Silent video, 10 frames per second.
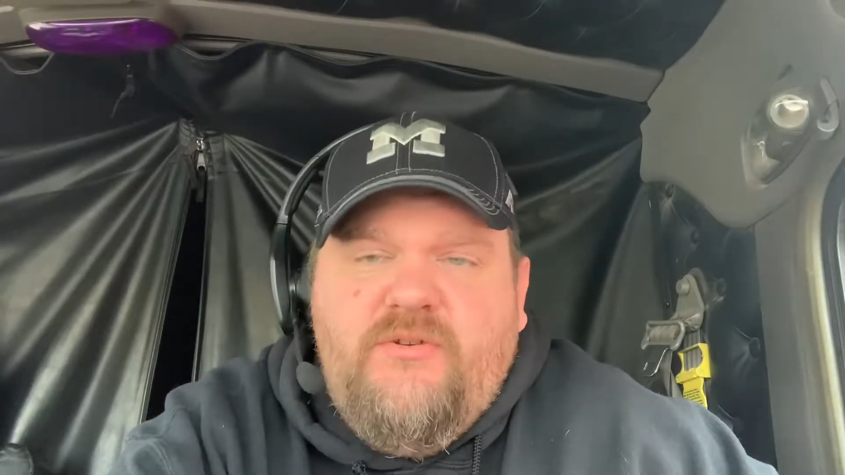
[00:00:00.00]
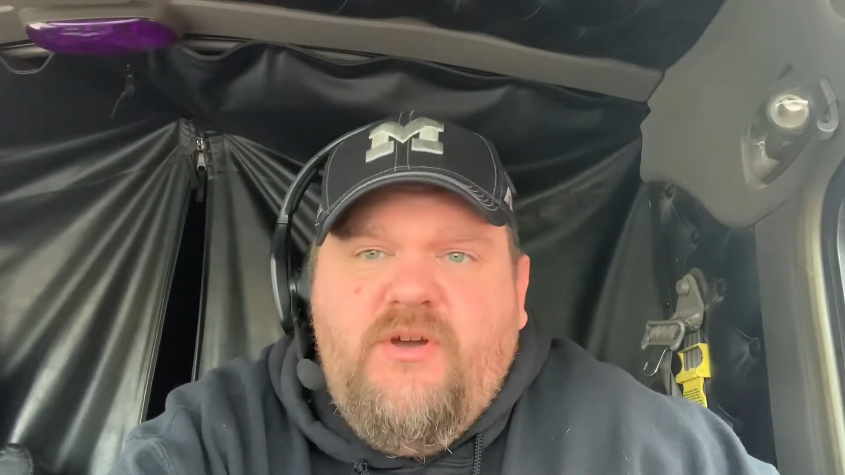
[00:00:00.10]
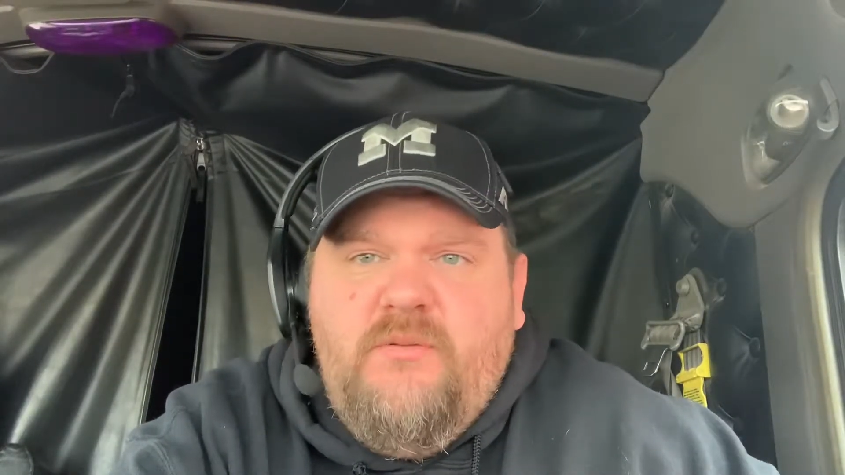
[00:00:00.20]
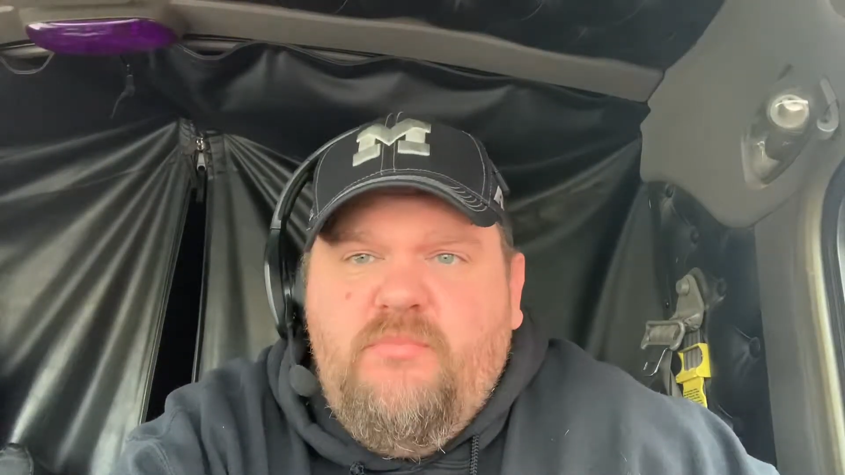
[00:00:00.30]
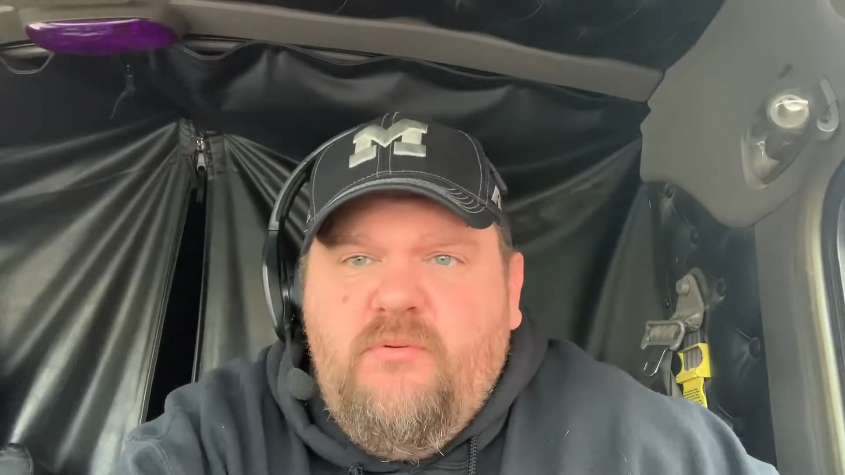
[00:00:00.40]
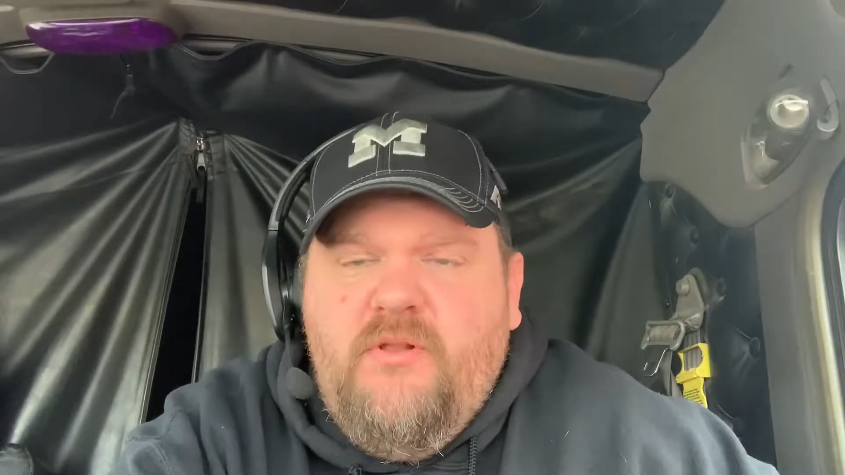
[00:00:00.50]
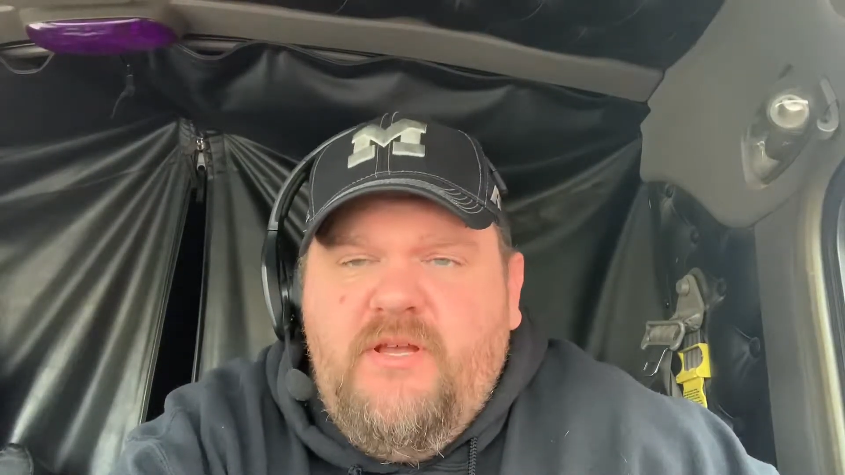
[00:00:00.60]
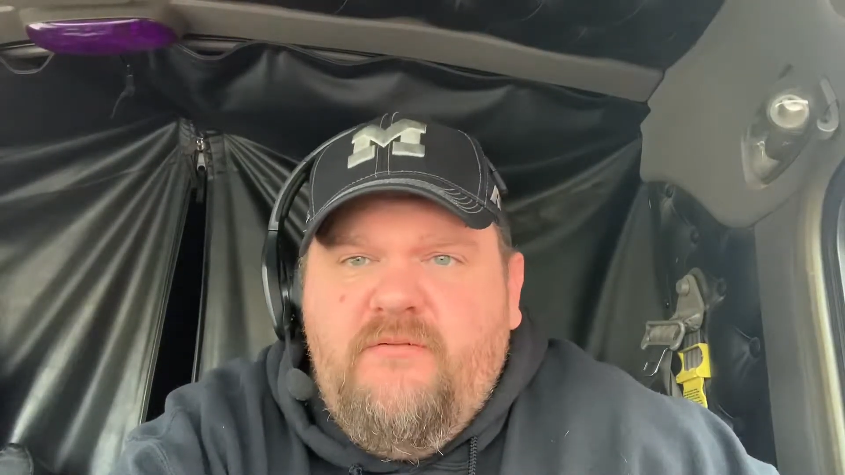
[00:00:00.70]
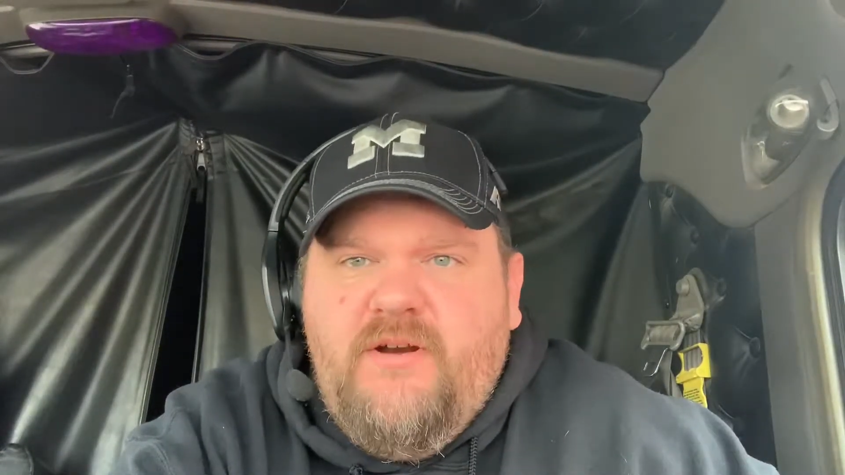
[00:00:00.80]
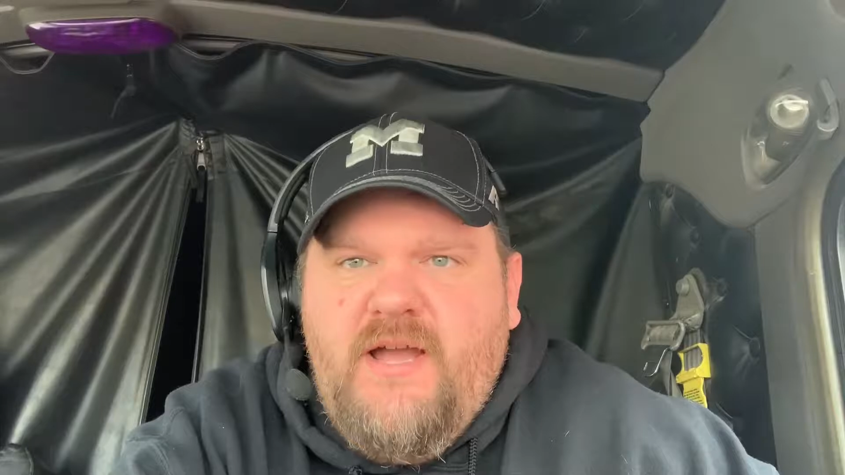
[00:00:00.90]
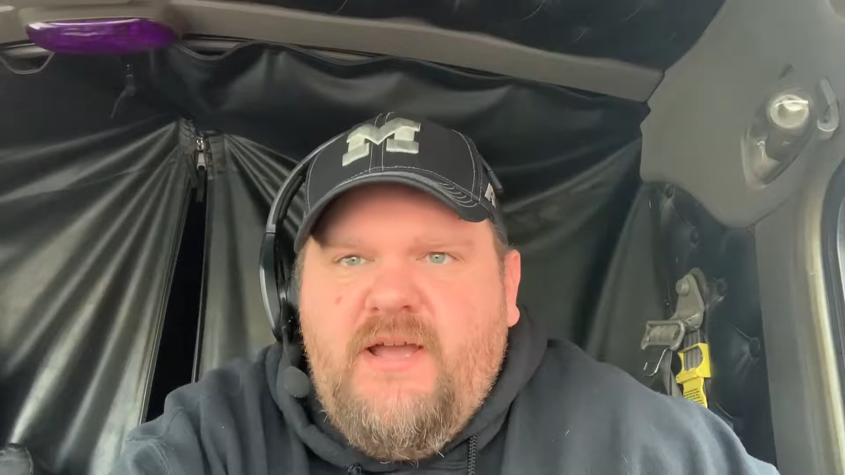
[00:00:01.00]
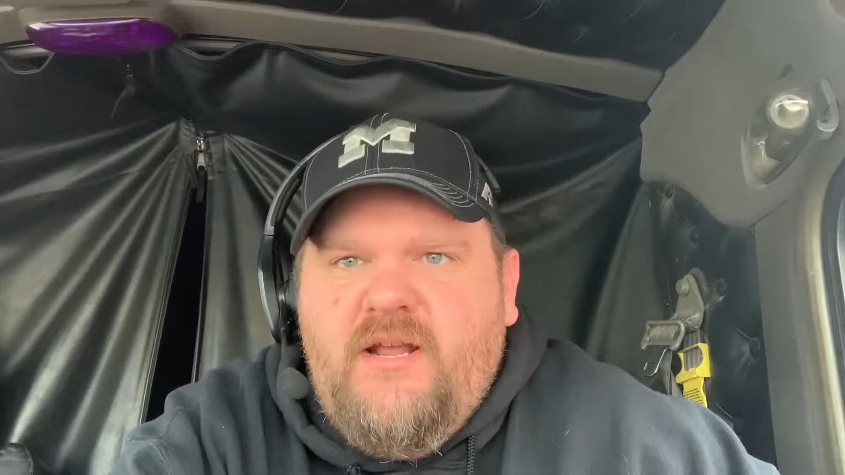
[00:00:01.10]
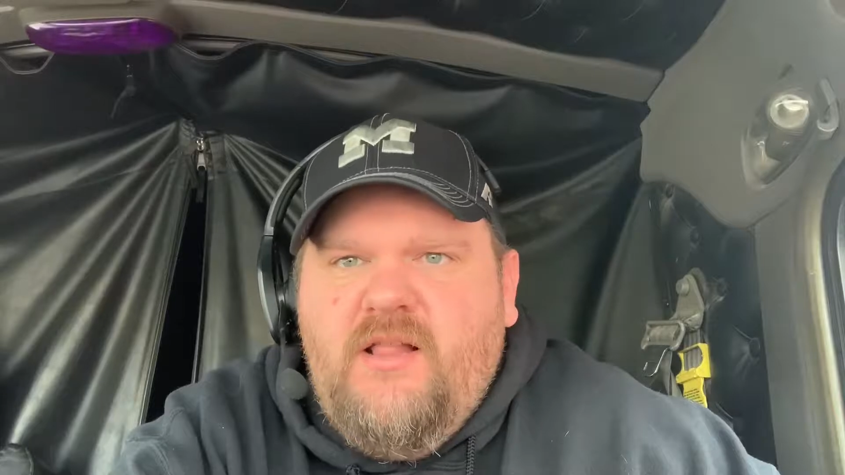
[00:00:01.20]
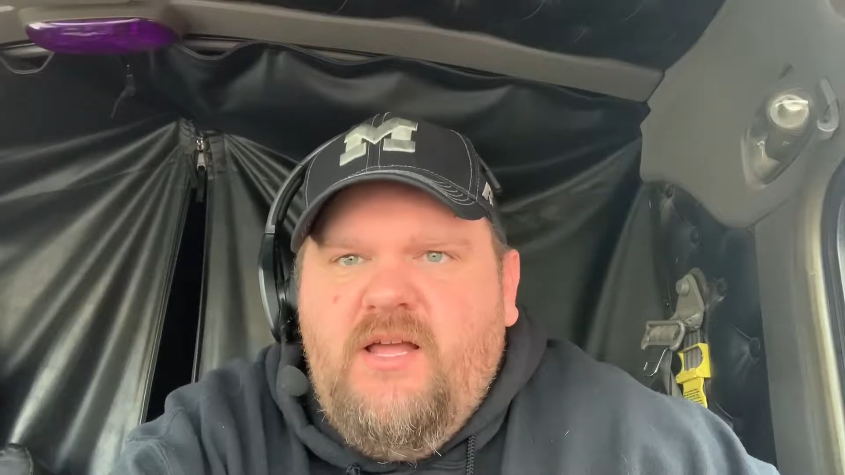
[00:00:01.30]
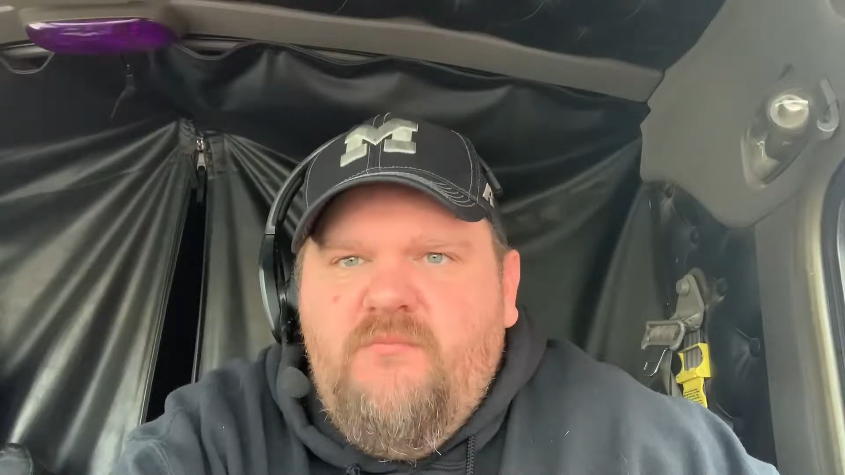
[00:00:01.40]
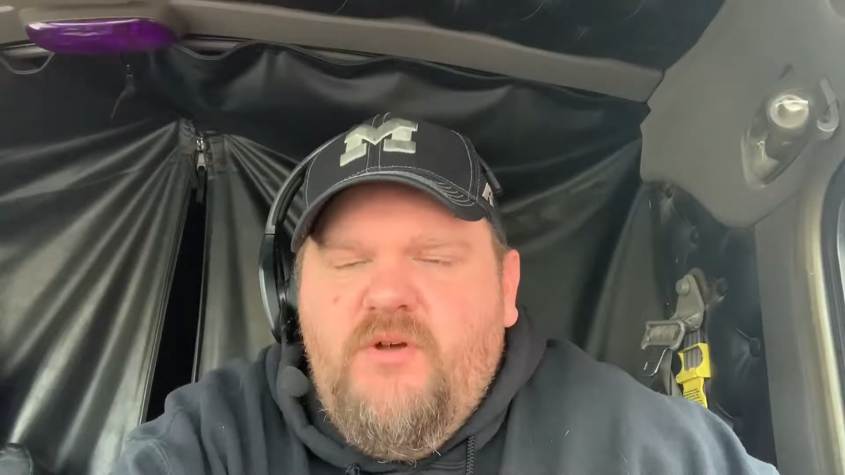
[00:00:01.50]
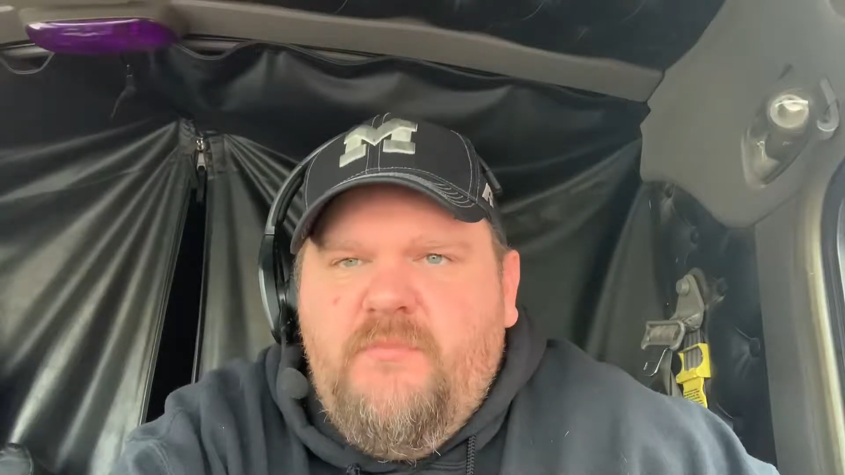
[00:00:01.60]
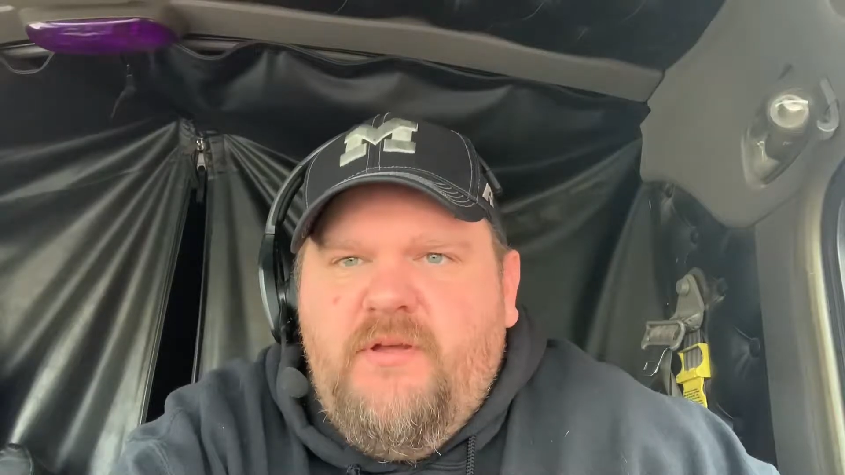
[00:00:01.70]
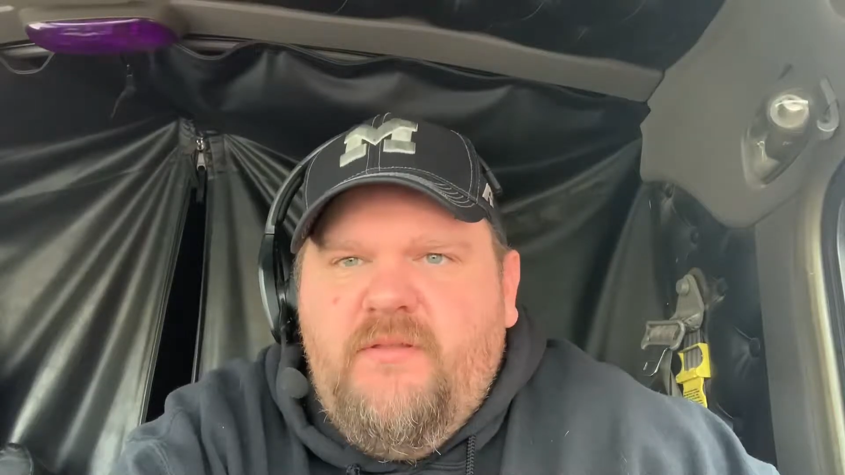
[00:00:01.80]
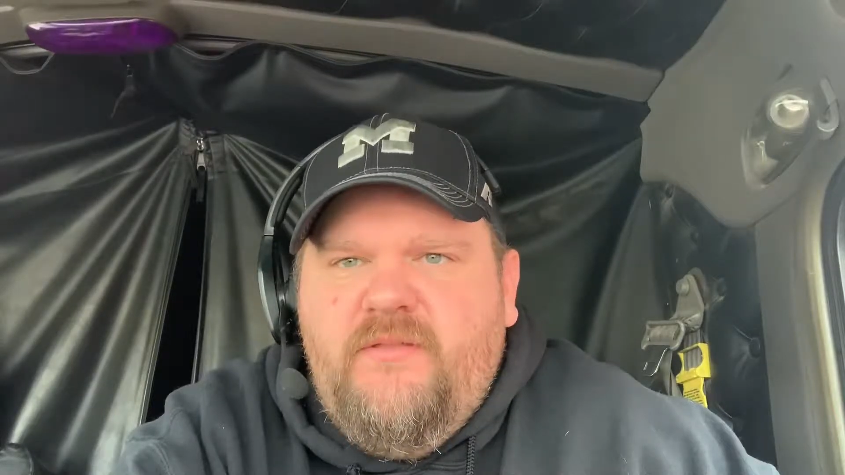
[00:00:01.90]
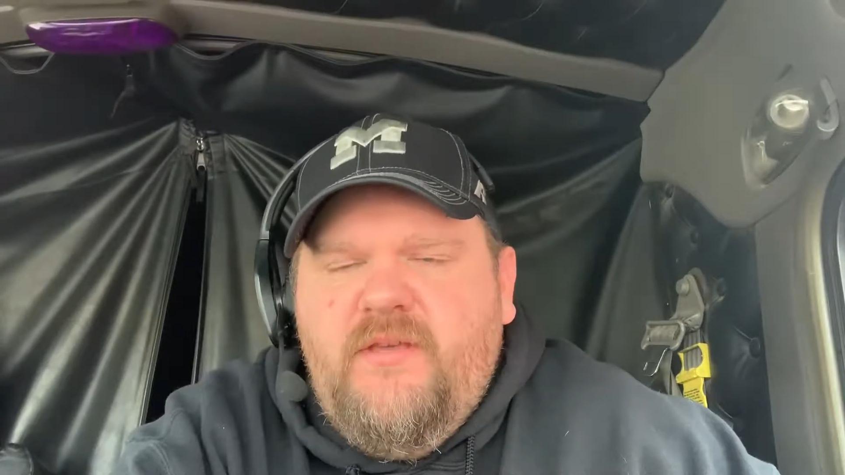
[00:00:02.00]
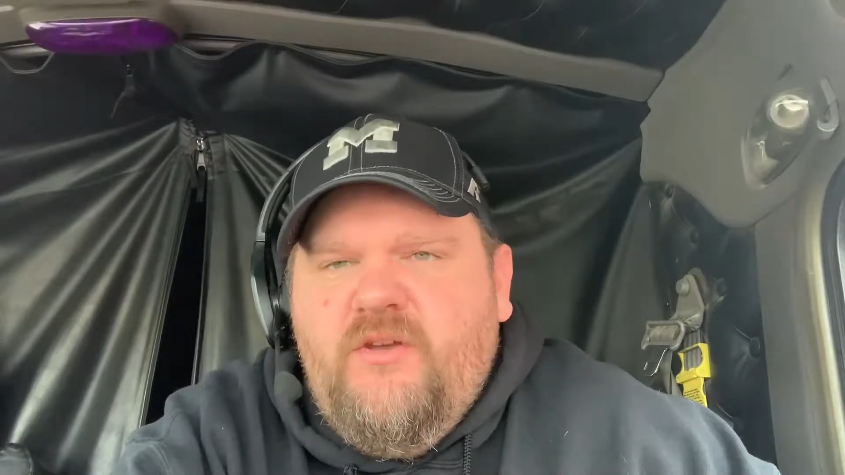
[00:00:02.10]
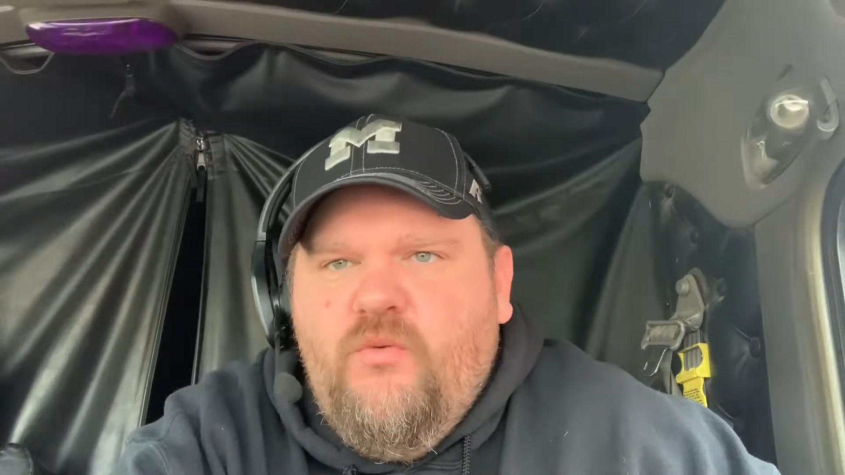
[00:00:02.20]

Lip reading: We got to pull a lever. I got to climb up on the thing,